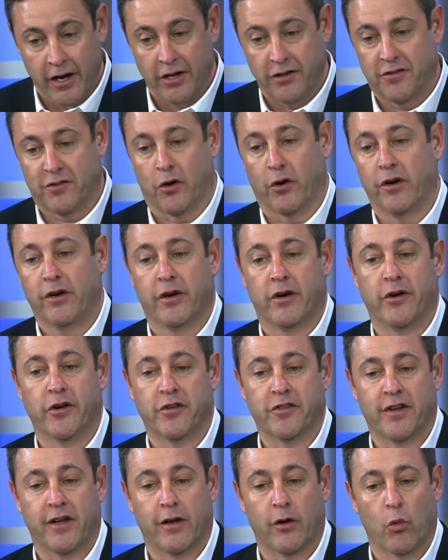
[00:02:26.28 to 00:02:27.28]
It's starting to
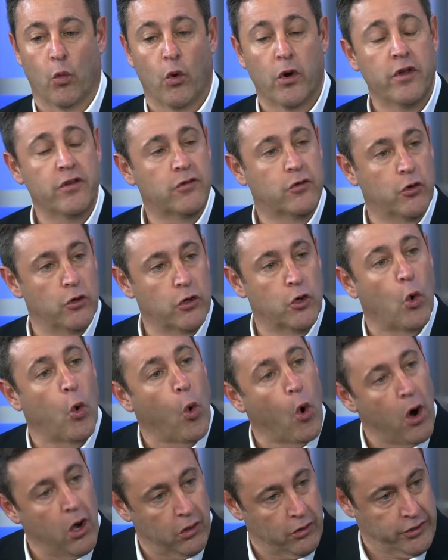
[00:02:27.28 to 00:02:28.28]
understand what is good
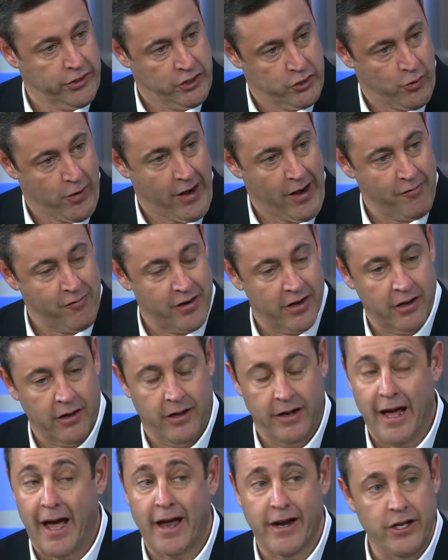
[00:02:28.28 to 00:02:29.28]
quality traffic and
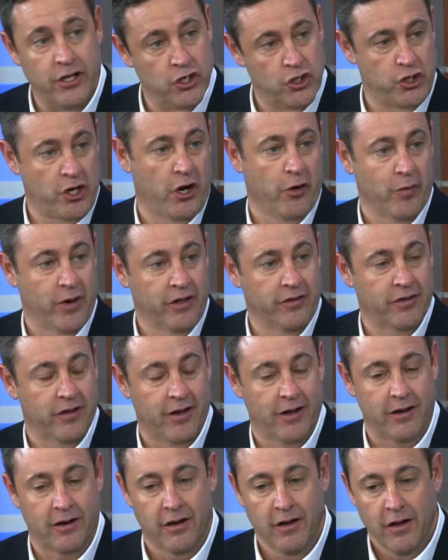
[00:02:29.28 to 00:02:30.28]
how do you generate
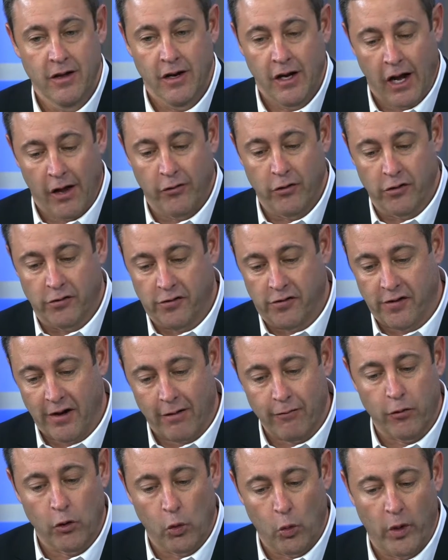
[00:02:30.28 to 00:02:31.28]
that? And there's
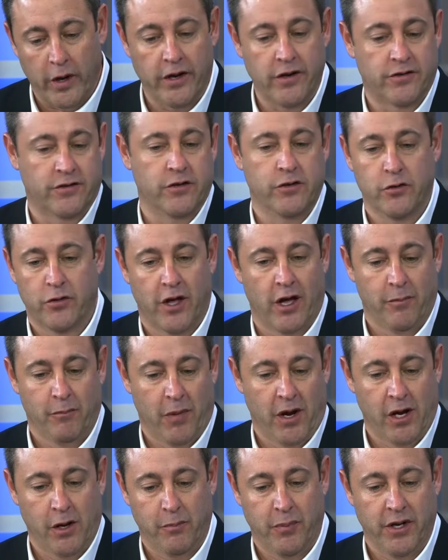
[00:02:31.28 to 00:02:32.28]
several ways to do that, in
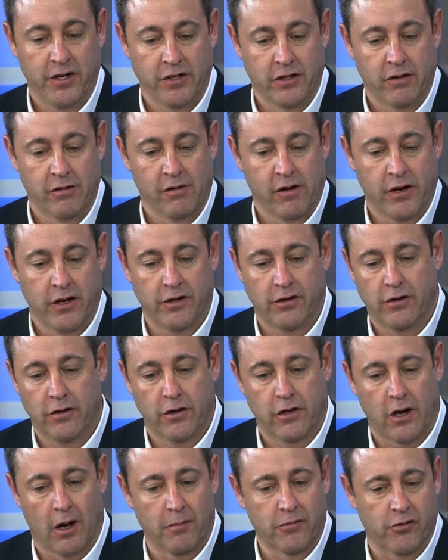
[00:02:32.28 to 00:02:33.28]
my opinion. It
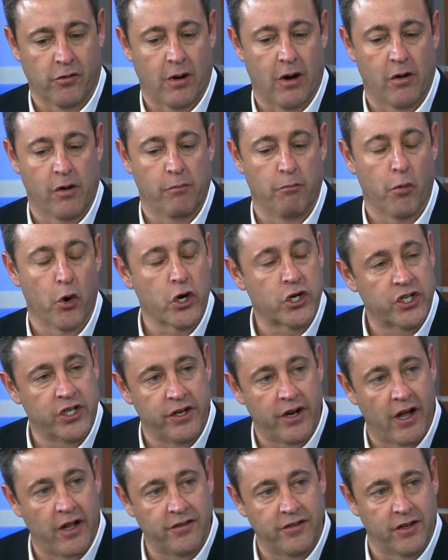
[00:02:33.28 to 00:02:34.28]
comes around
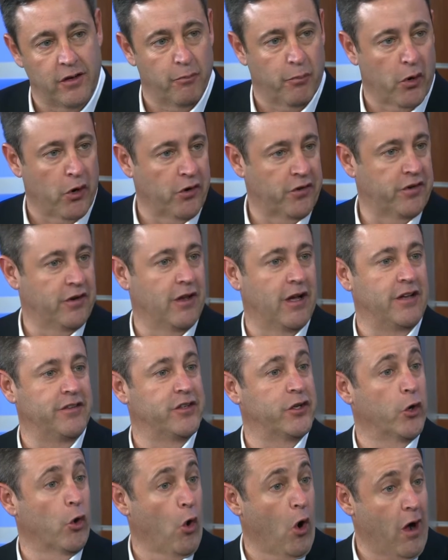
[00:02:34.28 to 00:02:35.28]
merchandising and personalizing
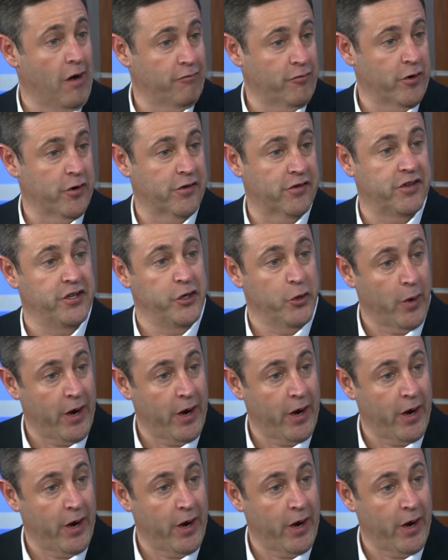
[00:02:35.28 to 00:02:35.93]
your offers and your